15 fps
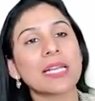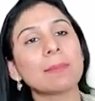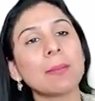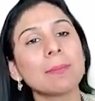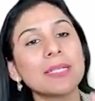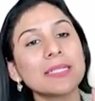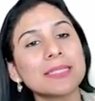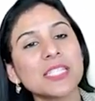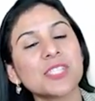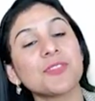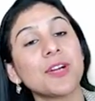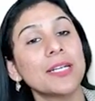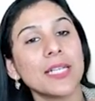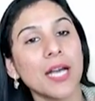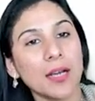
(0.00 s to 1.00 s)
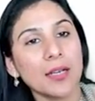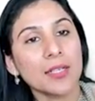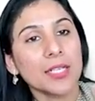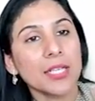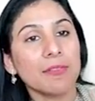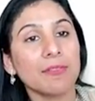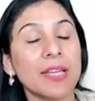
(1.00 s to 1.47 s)
Remember this funda.
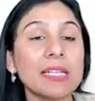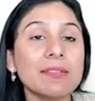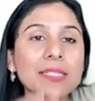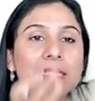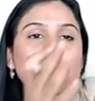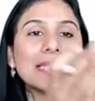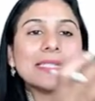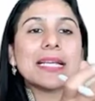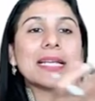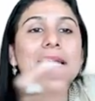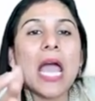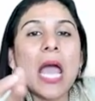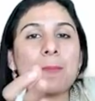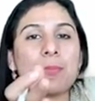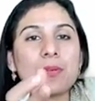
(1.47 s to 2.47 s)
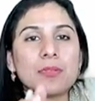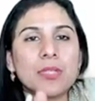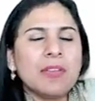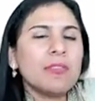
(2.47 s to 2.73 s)
Whenever there is a gap,